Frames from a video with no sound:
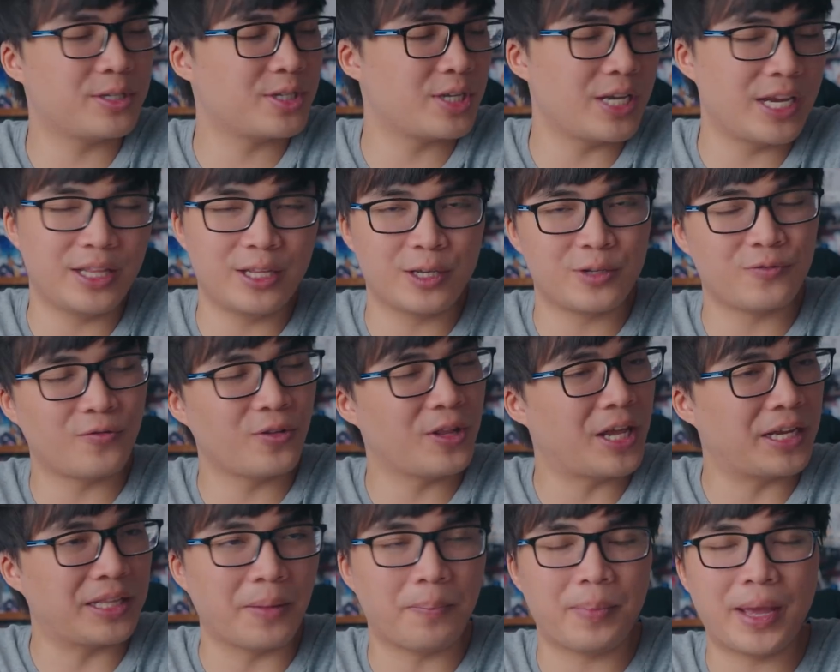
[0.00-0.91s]
saying this for
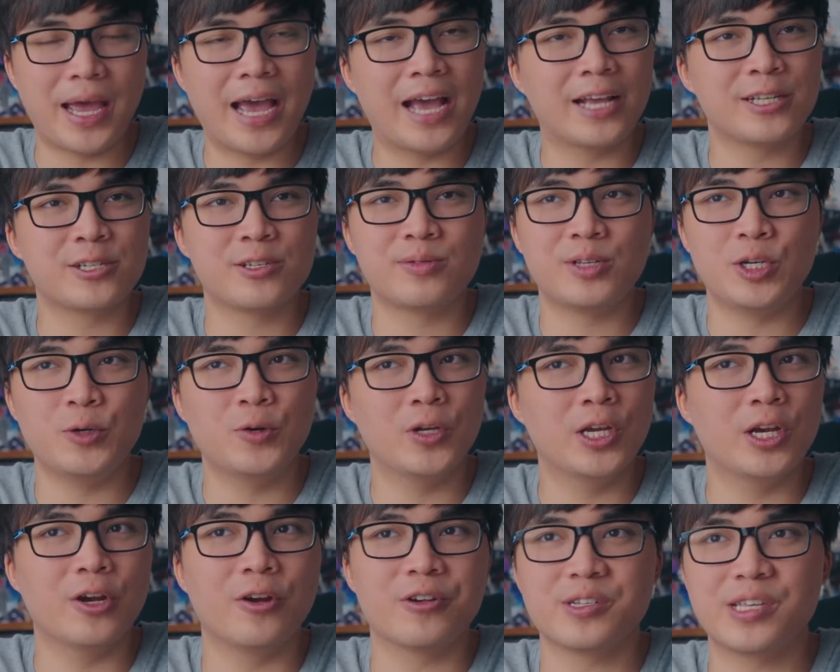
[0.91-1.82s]
like the past 2
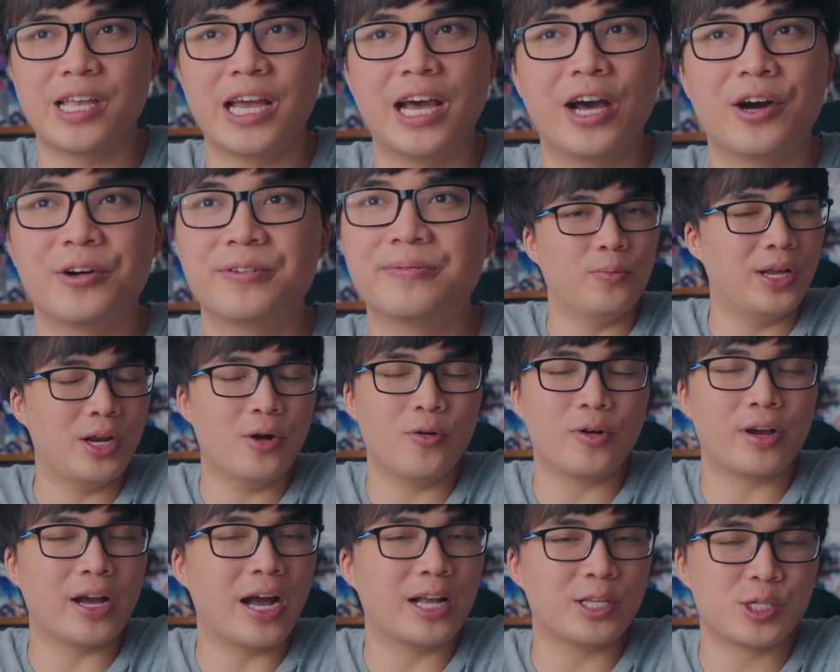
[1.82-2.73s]
years now. We
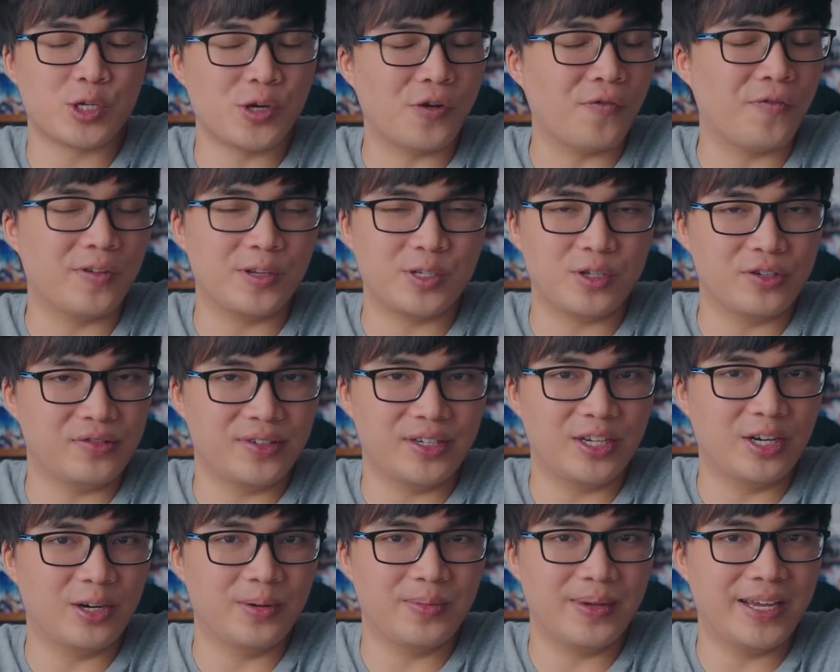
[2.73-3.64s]
don't got surface over
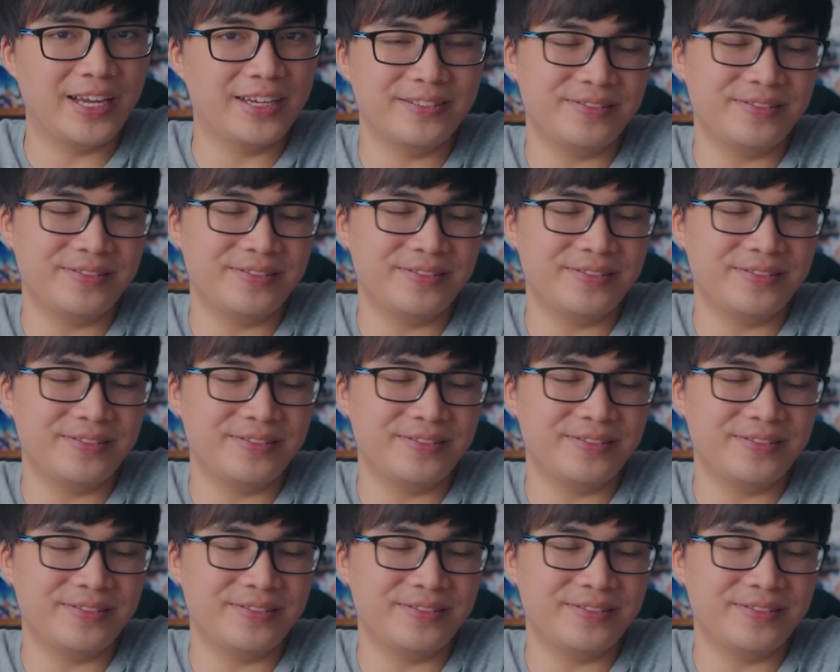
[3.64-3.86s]
here, man.